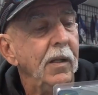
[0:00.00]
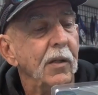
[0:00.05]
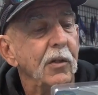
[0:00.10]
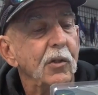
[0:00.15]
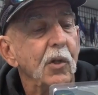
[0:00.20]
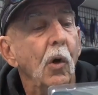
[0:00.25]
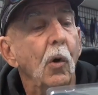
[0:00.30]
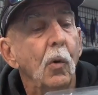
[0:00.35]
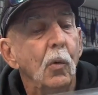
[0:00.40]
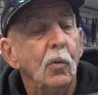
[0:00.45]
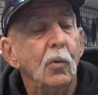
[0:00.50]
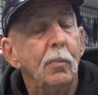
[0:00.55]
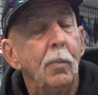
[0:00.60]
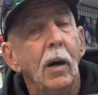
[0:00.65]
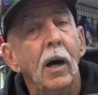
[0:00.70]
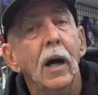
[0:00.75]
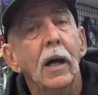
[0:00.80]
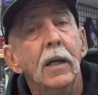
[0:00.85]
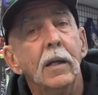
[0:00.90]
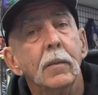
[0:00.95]
that's owned
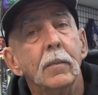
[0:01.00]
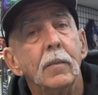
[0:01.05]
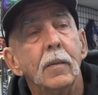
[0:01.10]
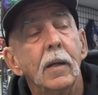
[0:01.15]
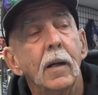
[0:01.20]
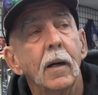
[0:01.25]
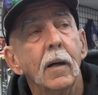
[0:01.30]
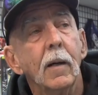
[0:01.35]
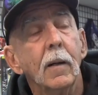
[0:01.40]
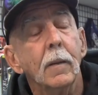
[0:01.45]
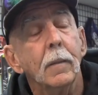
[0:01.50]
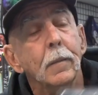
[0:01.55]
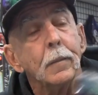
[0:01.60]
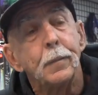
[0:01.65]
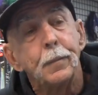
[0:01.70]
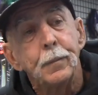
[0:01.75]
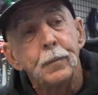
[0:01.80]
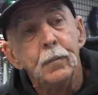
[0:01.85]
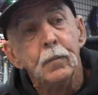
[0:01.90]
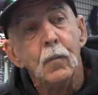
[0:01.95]
by
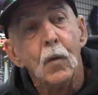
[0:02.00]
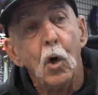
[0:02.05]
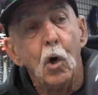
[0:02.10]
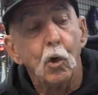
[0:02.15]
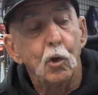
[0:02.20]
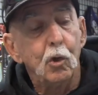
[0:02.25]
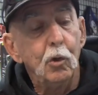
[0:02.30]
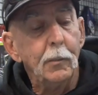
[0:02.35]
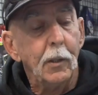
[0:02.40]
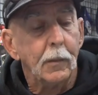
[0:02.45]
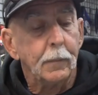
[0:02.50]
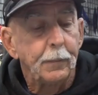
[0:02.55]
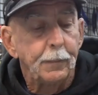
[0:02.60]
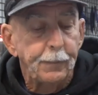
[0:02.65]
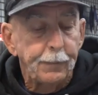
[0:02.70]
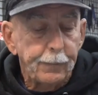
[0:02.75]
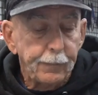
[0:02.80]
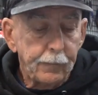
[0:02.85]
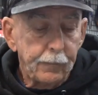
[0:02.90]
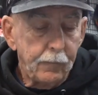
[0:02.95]
Okuma.
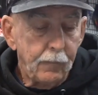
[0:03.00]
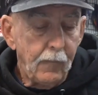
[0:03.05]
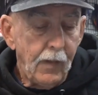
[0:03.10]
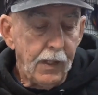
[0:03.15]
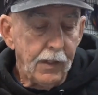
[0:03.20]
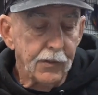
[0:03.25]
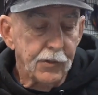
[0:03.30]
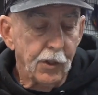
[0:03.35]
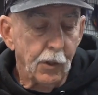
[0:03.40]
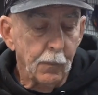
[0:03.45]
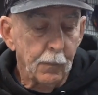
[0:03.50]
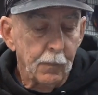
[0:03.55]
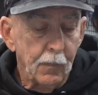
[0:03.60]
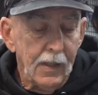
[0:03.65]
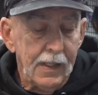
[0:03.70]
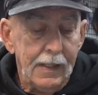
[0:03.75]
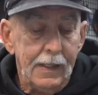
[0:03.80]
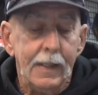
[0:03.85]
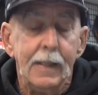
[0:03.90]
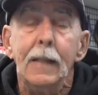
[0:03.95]
So
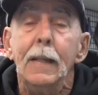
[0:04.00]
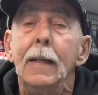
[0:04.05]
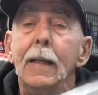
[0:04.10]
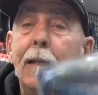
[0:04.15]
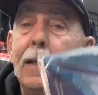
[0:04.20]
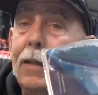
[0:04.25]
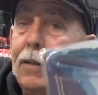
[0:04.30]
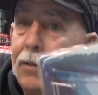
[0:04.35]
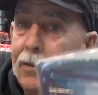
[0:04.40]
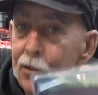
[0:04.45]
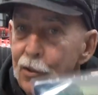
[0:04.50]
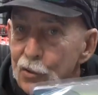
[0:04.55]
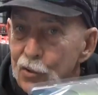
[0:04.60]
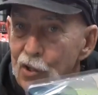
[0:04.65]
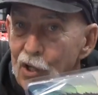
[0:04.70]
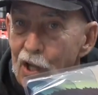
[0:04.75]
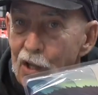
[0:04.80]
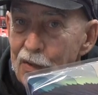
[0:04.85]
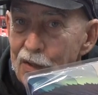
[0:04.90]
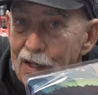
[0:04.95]
use
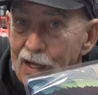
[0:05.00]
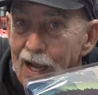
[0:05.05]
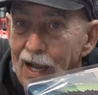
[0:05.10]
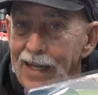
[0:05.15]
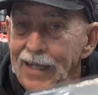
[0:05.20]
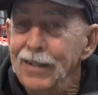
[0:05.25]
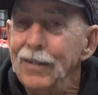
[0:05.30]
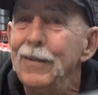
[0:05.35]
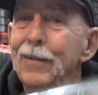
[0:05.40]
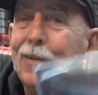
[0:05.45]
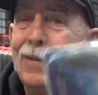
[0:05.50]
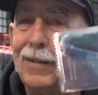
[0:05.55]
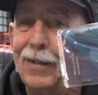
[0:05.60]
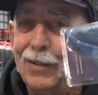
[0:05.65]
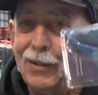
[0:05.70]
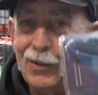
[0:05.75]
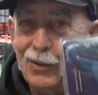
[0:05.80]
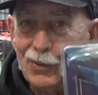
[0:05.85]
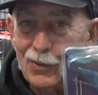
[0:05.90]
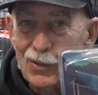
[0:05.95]
it on the kite,
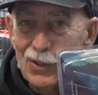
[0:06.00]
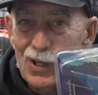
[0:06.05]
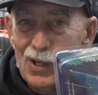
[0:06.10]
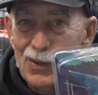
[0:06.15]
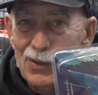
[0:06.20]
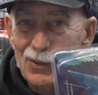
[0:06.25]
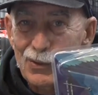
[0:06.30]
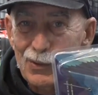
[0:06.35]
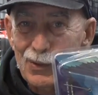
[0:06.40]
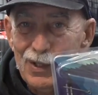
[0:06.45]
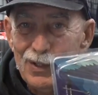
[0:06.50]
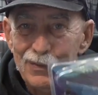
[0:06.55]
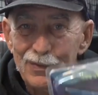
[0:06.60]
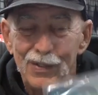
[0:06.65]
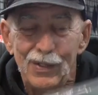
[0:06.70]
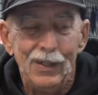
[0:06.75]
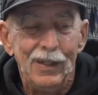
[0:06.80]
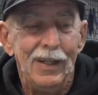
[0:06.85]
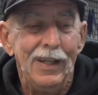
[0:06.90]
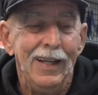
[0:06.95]
use it on the
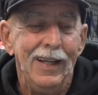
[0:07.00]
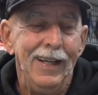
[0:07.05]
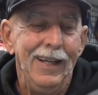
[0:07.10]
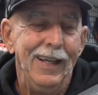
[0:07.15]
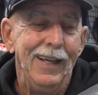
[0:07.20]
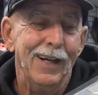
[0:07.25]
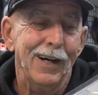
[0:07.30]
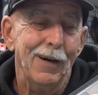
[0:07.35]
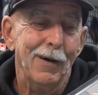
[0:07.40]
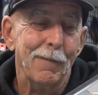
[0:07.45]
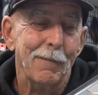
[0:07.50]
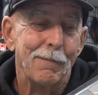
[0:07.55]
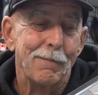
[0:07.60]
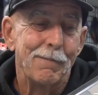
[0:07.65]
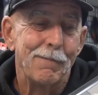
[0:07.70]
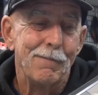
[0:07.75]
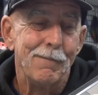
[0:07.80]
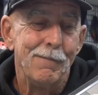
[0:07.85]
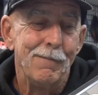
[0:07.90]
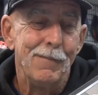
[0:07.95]
drift.
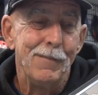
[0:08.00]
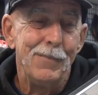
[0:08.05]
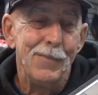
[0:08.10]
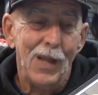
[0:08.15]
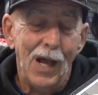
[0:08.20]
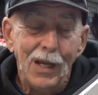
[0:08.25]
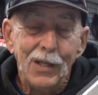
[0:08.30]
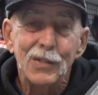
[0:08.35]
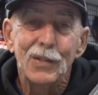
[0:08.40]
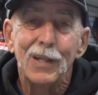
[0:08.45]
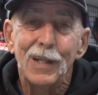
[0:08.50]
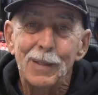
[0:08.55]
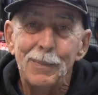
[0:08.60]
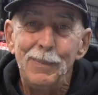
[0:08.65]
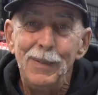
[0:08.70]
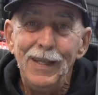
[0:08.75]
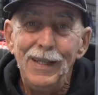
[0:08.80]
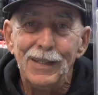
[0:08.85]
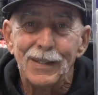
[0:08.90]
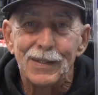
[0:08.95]
Nice little
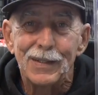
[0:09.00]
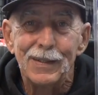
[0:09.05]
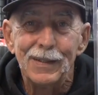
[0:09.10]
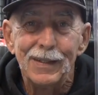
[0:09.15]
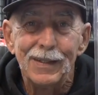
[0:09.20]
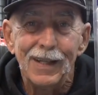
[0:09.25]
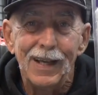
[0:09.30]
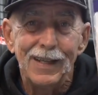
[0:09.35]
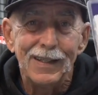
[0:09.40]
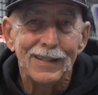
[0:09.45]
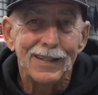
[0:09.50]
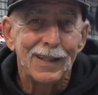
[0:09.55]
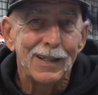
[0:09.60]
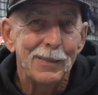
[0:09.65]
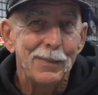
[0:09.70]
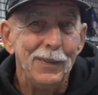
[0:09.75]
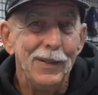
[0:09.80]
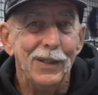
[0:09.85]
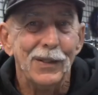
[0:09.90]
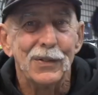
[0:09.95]
piece.
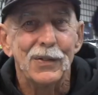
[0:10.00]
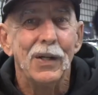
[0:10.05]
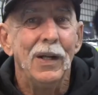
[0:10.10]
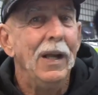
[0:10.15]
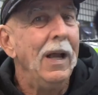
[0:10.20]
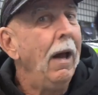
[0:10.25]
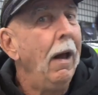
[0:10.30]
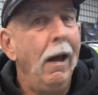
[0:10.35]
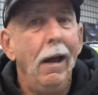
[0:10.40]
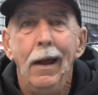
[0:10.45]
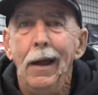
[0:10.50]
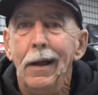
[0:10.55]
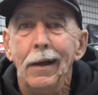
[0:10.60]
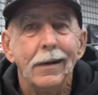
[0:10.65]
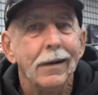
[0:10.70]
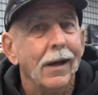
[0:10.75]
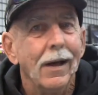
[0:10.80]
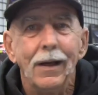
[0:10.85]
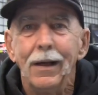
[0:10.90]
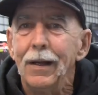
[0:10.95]

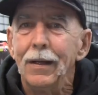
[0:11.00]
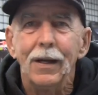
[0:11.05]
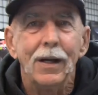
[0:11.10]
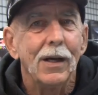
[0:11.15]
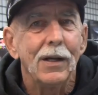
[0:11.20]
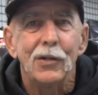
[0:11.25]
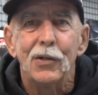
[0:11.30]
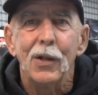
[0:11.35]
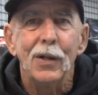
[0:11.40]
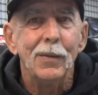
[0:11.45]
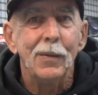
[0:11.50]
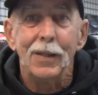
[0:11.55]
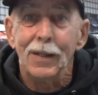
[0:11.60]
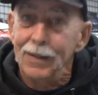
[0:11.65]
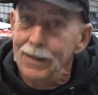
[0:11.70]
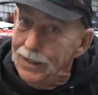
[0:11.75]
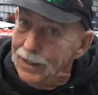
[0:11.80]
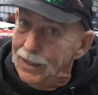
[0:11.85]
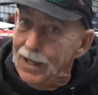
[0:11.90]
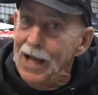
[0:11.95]
And
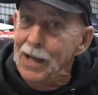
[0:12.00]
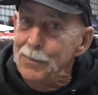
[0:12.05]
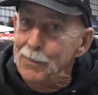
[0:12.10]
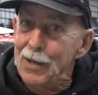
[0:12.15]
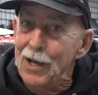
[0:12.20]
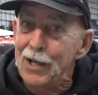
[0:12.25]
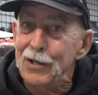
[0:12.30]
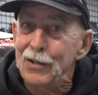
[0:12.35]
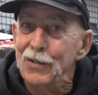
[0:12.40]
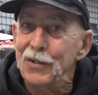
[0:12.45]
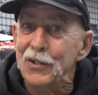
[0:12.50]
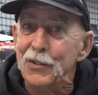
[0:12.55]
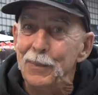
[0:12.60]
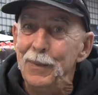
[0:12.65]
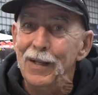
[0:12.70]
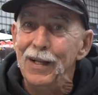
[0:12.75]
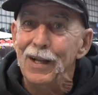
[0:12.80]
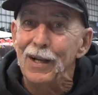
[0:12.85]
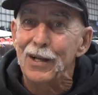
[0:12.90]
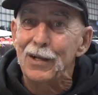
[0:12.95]
a lot better than
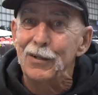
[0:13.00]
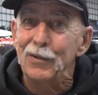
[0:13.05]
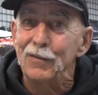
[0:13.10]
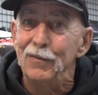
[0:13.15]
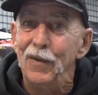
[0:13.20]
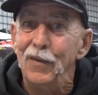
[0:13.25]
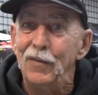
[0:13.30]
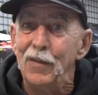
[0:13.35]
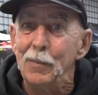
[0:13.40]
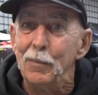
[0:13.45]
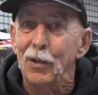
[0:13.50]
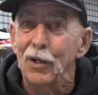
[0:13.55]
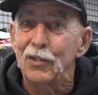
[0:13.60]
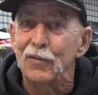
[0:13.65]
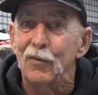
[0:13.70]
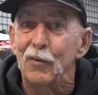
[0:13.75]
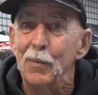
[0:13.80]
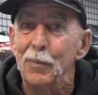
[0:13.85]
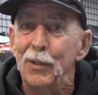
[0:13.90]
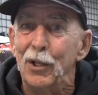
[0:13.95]
spending 150 bucks
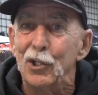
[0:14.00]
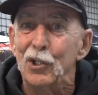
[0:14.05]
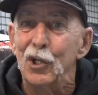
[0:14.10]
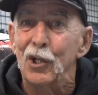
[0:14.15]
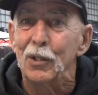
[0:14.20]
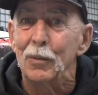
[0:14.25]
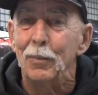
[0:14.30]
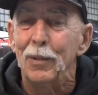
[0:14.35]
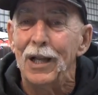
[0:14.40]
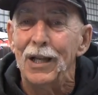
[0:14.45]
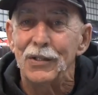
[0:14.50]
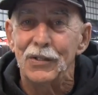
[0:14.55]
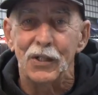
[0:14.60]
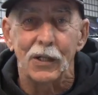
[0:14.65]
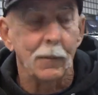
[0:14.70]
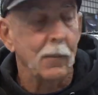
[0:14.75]
for a big chunk of plastic,